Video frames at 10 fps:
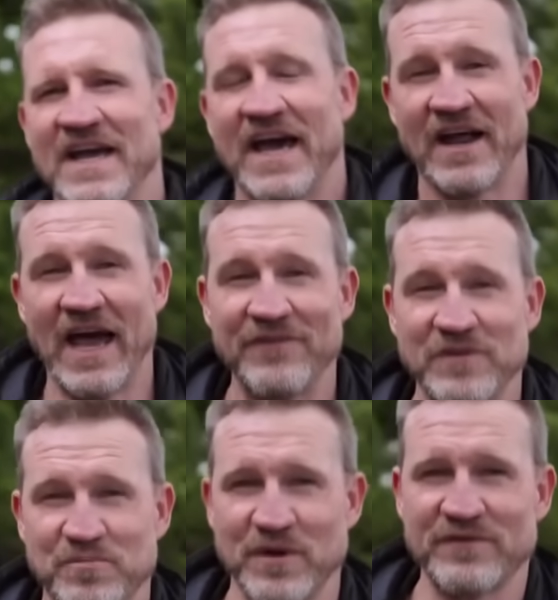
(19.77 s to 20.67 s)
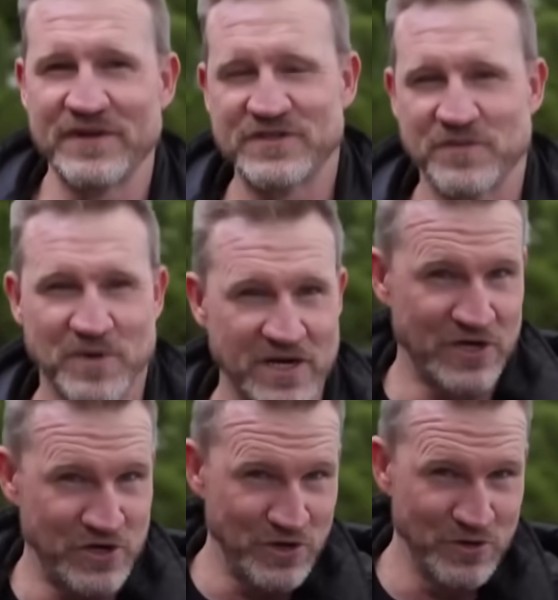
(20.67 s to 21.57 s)
and I have the privilege of
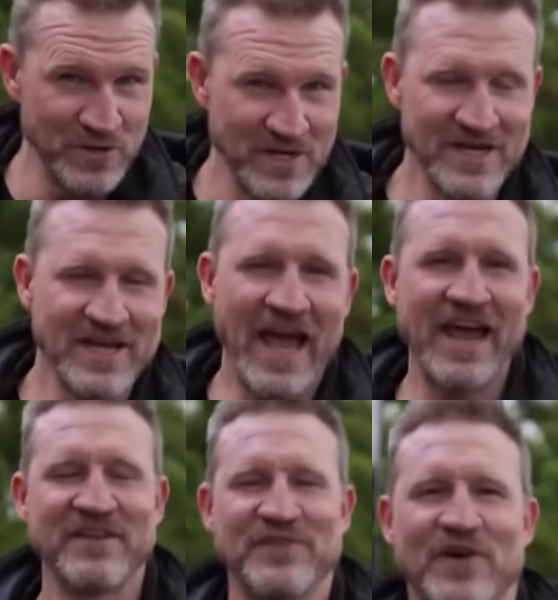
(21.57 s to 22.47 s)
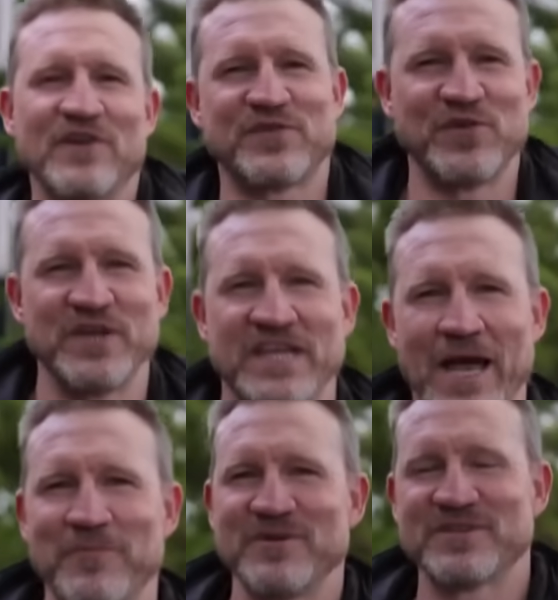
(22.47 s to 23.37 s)
bringing you and the Fox Footy
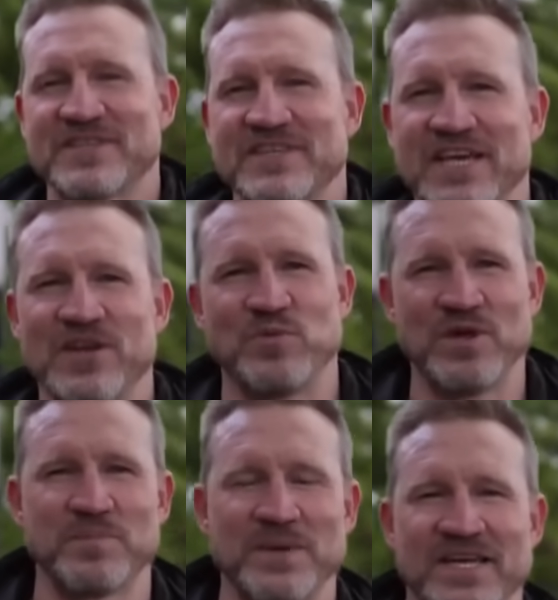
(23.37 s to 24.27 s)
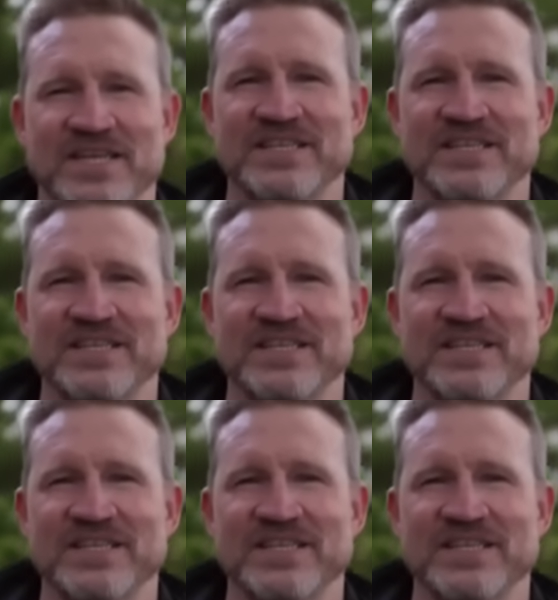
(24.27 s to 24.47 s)
cameras in with me.